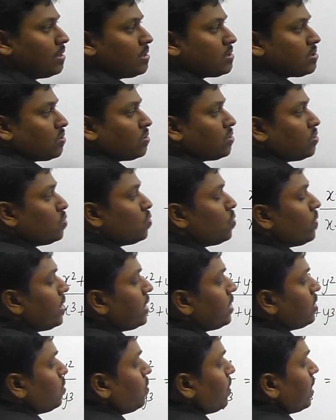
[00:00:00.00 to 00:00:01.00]
So 2
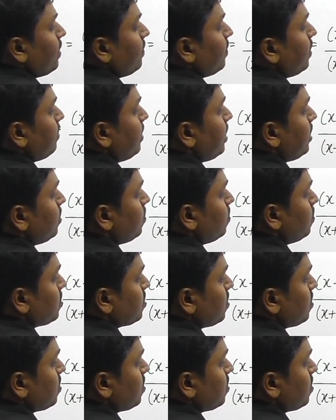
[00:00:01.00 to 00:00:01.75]
into 1 will be 2.